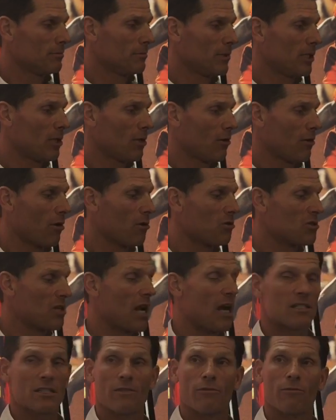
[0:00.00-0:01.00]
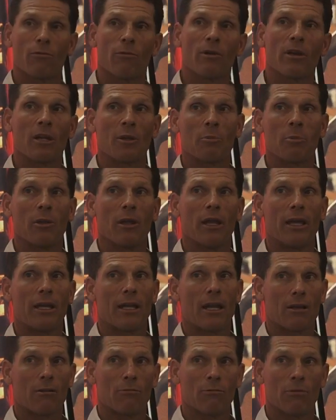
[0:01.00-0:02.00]
you know, those guys have really
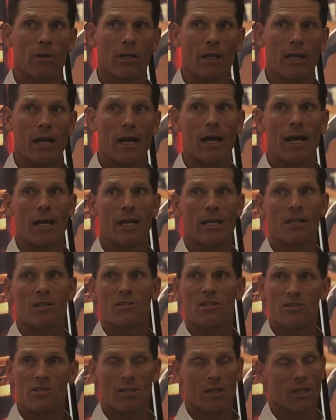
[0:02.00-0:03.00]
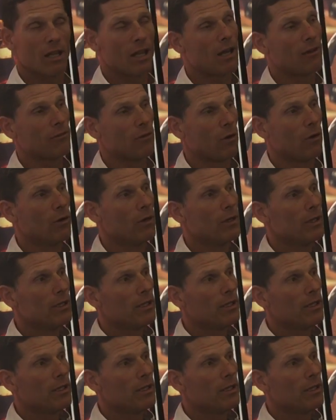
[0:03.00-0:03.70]
played at a really high, consistent level.